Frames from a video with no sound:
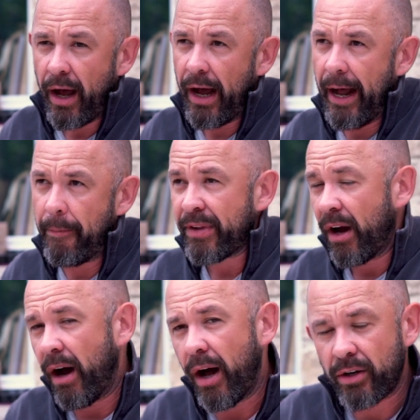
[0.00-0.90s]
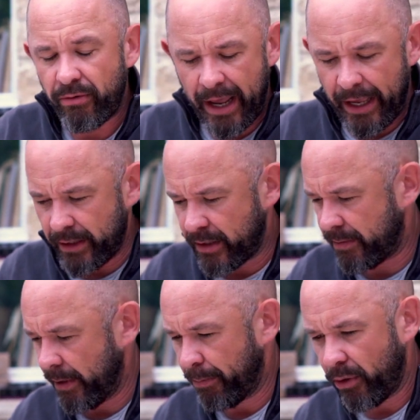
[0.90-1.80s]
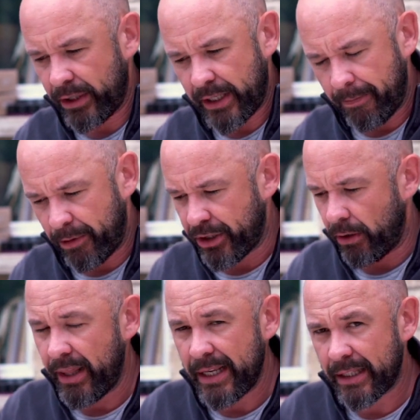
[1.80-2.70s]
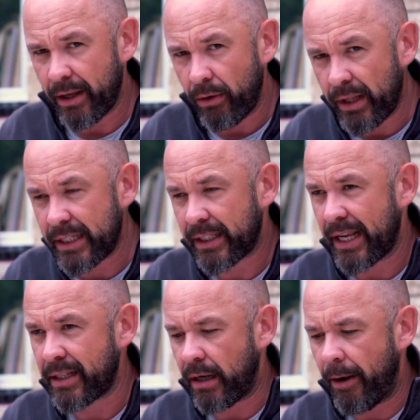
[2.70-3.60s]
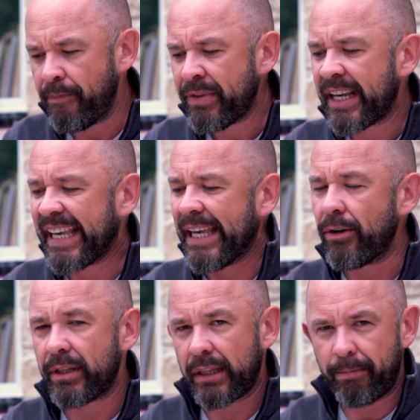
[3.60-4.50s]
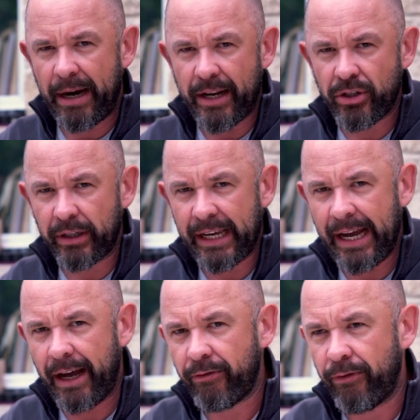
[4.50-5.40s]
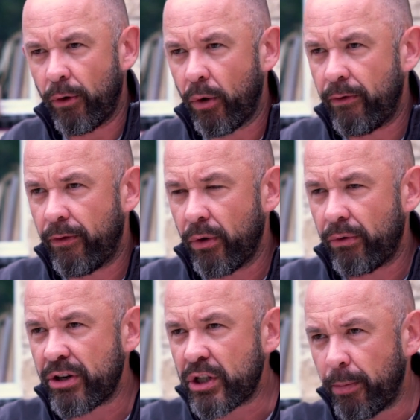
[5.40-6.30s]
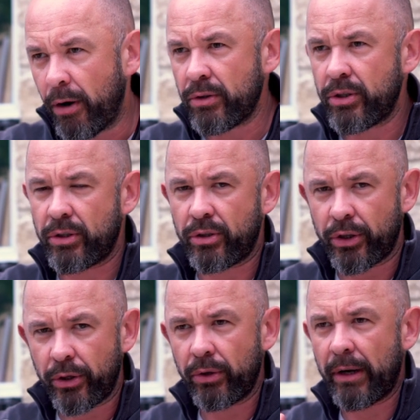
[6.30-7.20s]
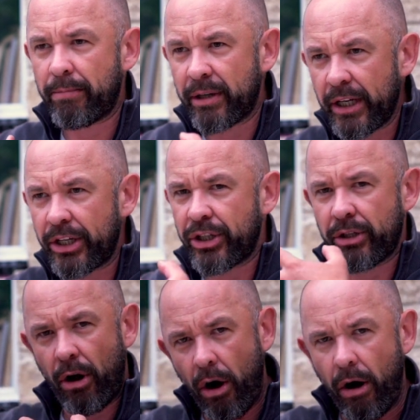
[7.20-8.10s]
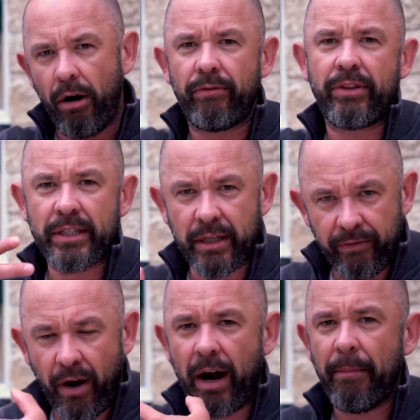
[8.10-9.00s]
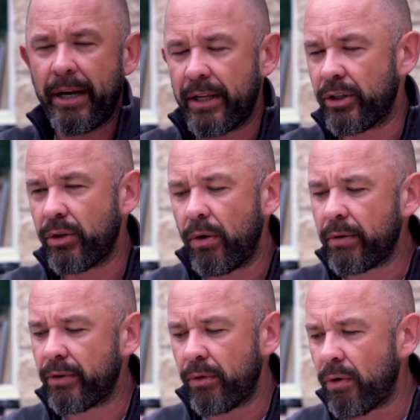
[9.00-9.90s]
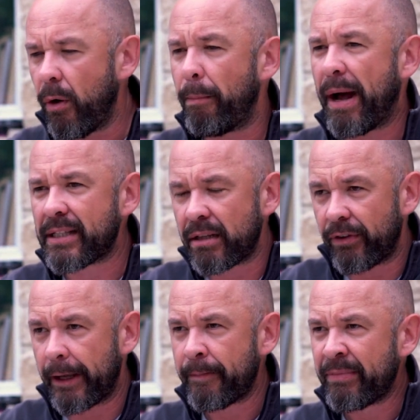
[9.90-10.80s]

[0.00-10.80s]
heart rates, body temperature. All these things are cues that the brain is looking out for the response to and prediction of this environment. You're not passively